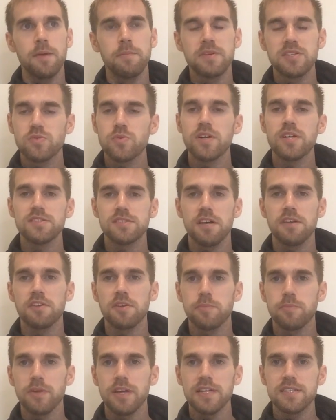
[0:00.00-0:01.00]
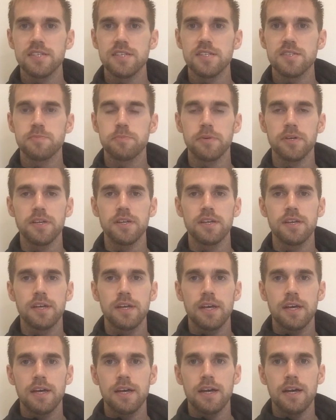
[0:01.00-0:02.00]
as well as other places. But
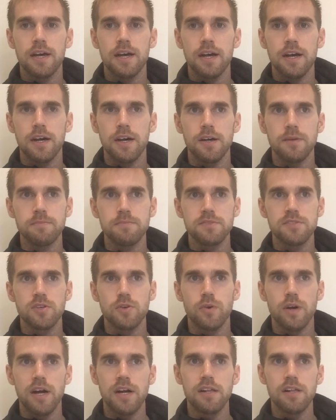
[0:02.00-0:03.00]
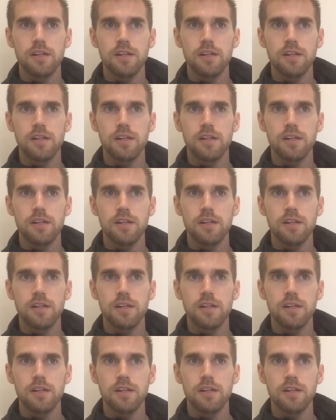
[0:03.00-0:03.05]
so